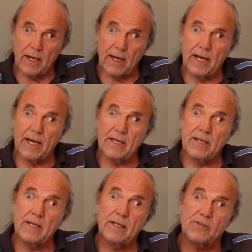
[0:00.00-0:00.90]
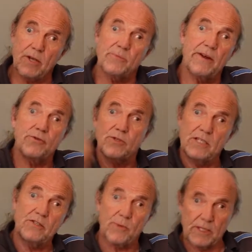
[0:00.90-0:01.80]
and some
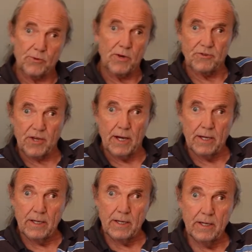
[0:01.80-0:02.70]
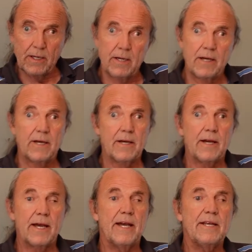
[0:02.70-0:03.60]
refugees went to Russia.
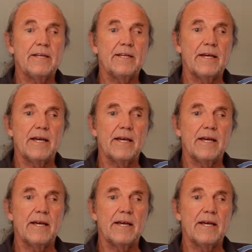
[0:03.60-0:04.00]
And